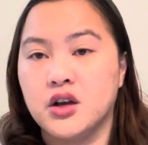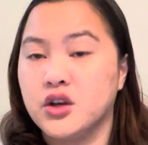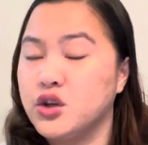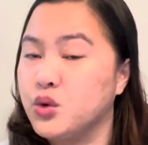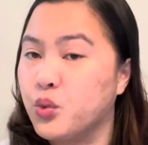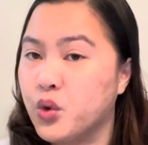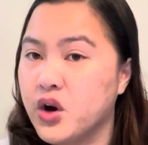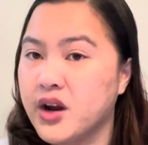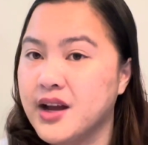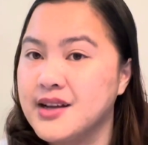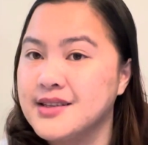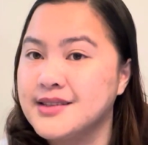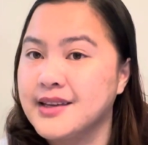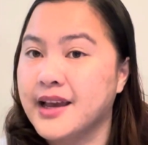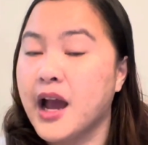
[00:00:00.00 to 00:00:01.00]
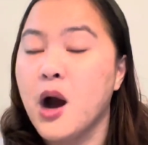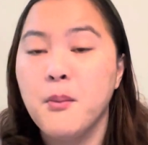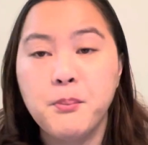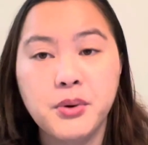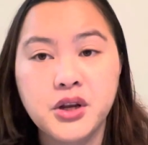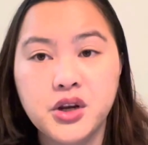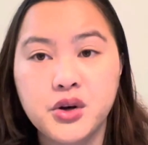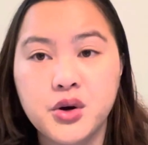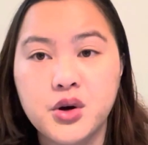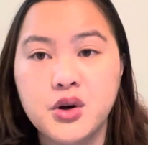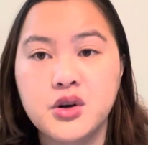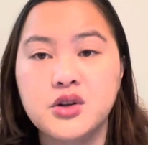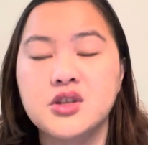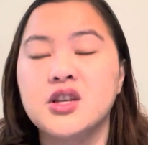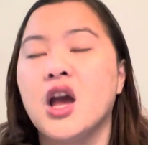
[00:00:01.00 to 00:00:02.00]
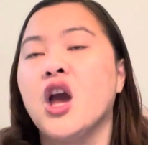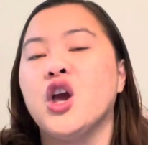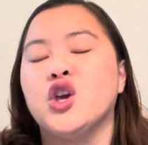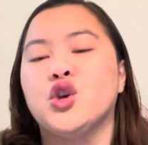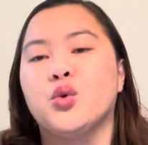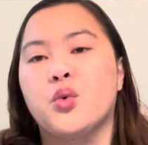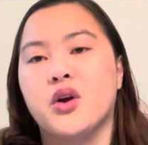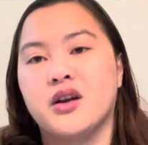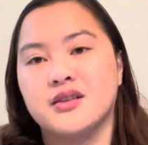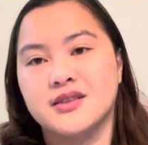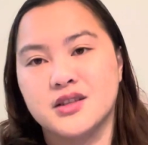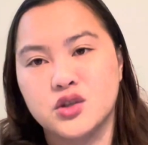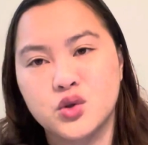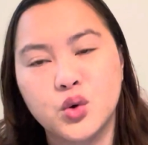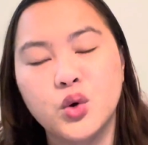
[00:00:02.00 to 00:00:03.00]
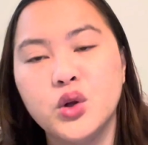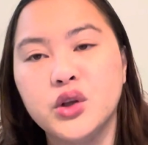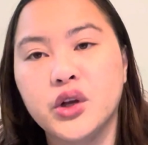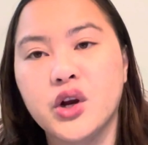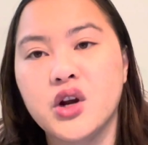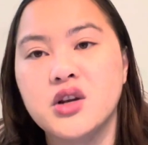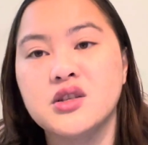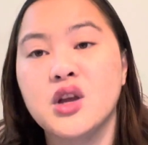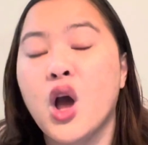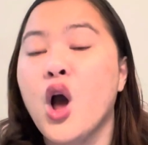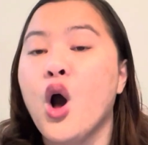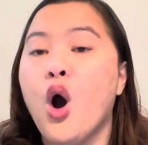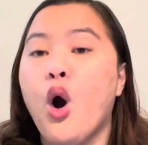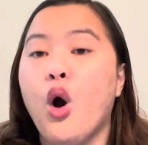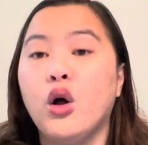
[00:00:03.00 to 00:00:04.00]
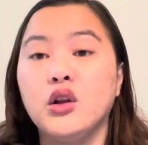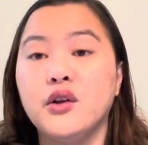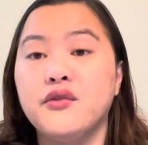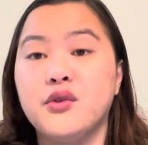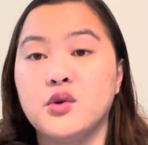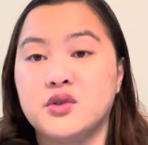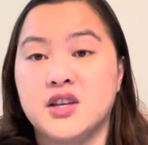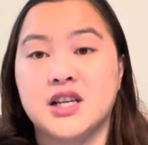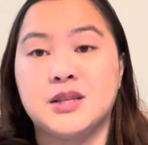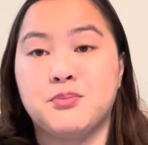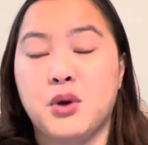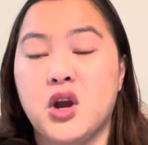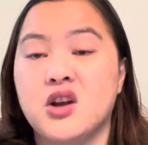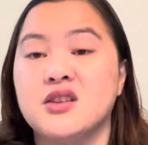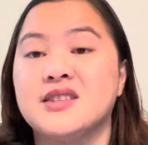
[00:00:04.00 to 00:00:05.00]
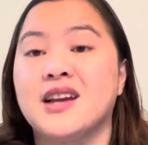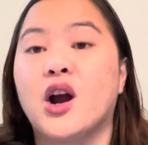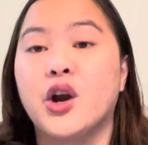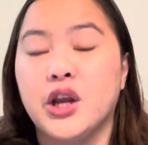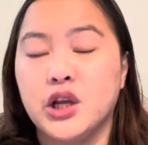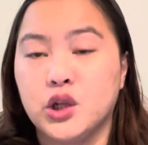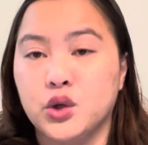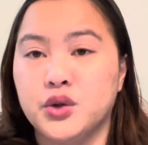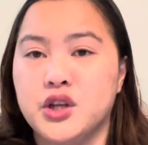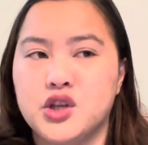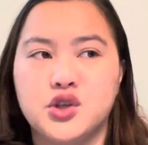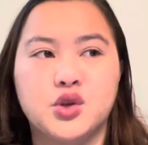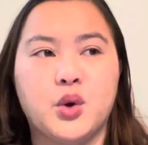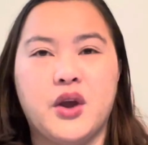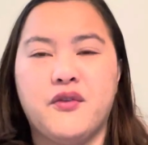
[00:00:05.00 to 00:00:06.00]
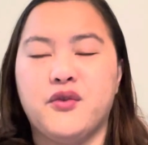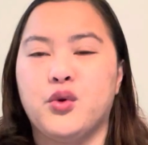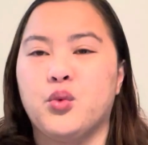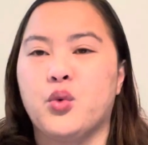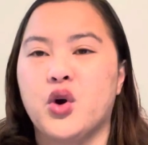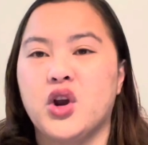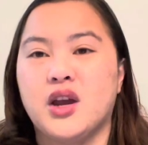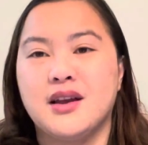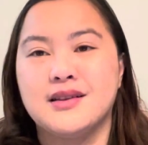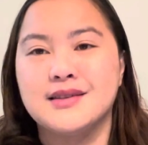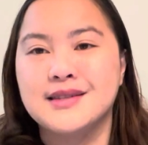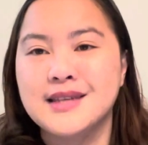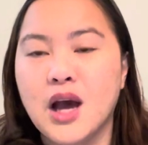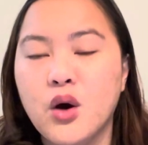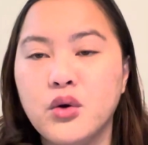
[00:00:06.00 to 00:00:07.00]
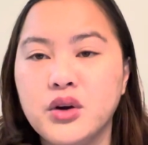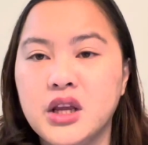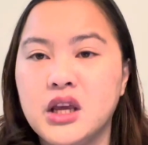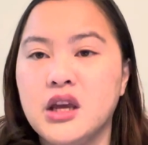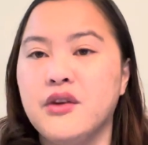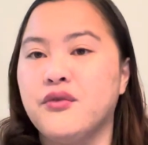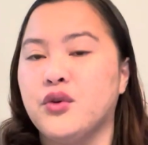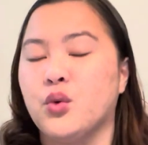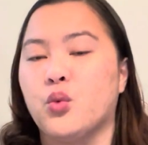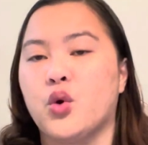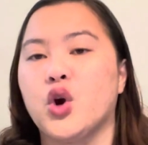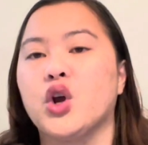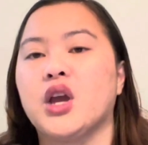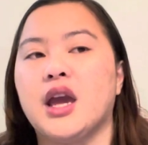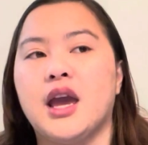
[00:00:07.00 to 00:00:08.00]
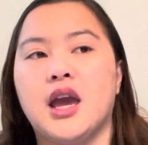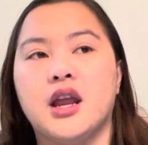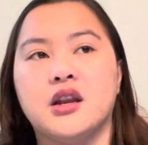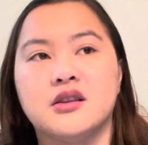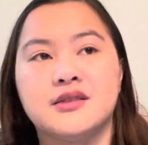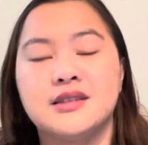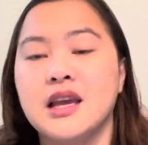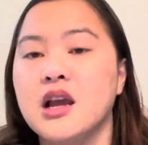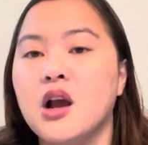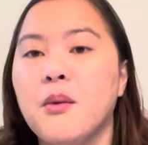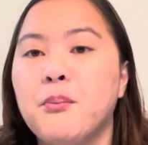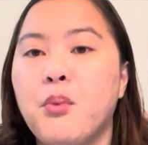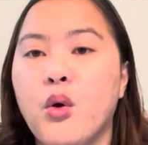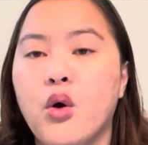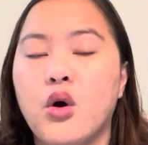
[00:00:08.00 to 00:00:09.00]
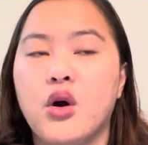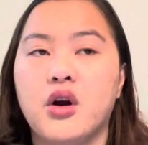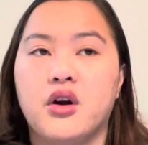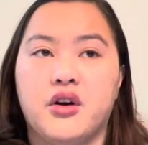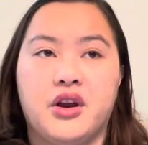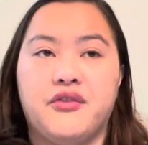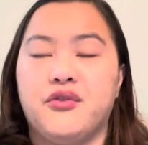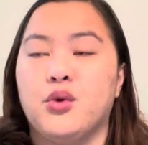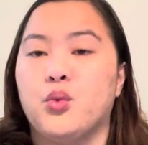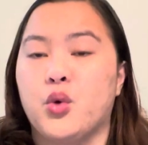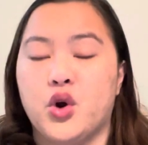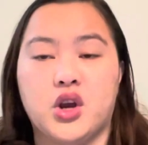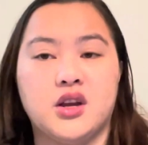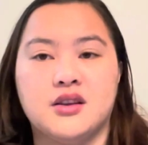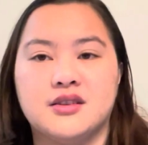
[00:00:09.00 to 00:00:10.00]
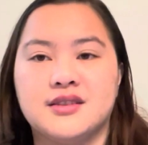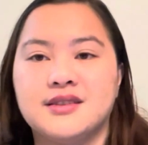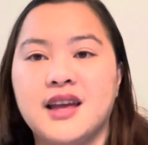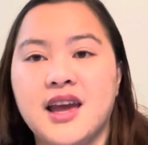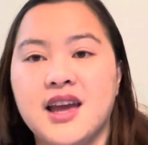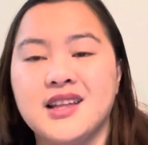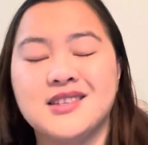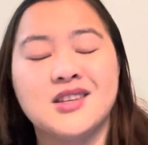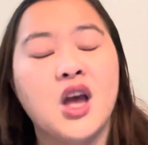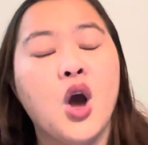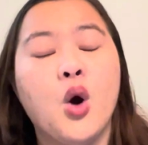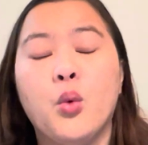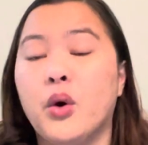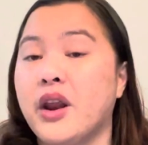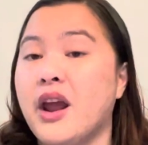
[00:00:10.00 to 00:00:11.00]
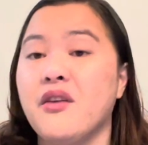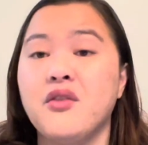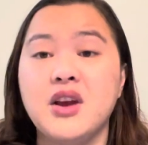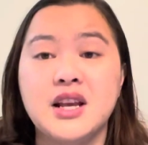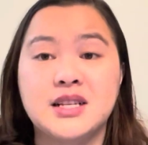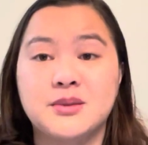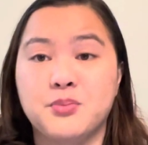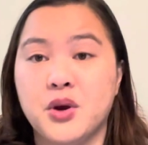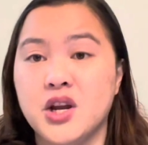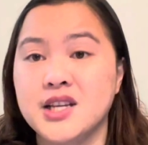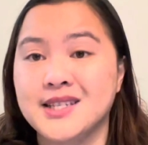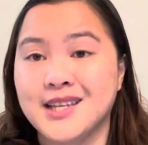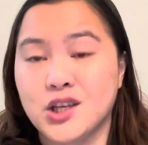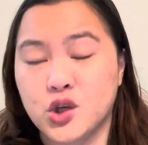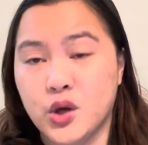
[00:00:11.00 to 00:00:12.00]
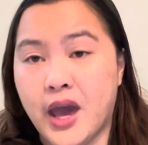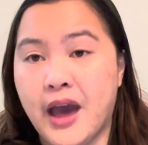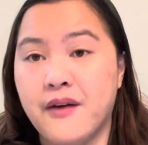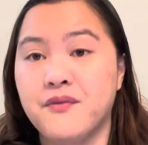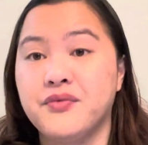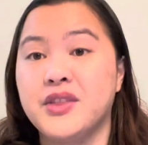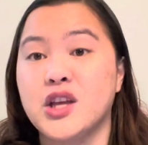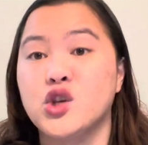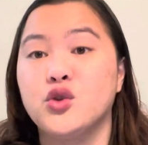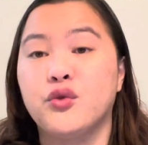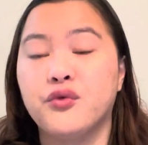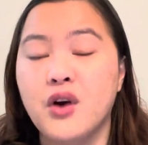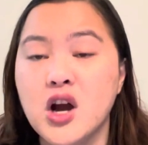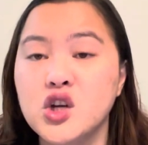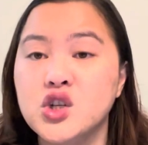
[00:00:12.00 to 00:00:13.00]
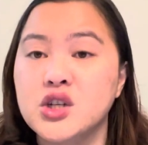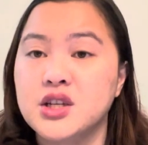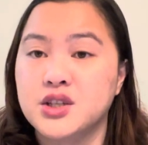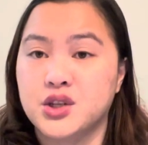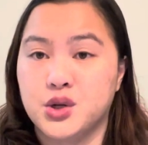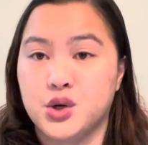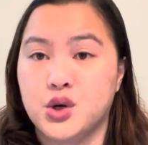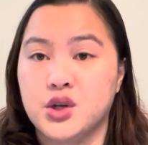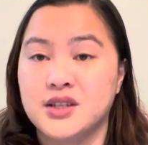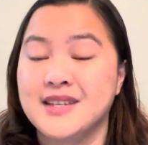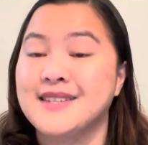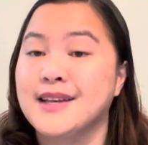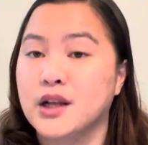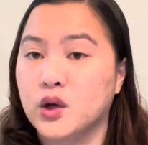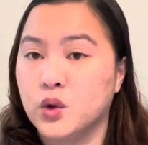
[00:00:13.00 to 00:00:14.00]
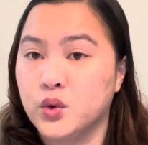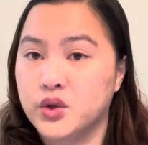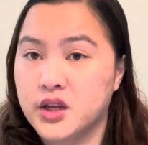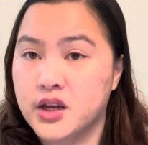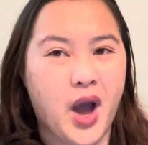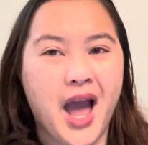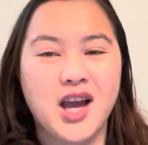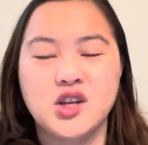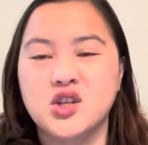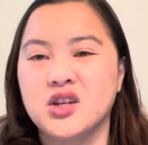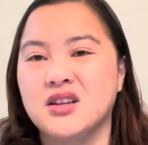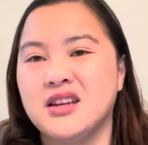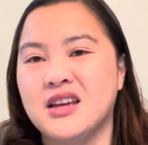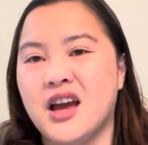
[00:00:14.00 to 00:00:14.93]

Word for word: you work as a company nurse, you work as a school nurse, all of those experiences are included. So if you work in Saudi, if you work in Singapore, or if you work in the States, whatever experience that you have, that you function as a nurse is included. Actually,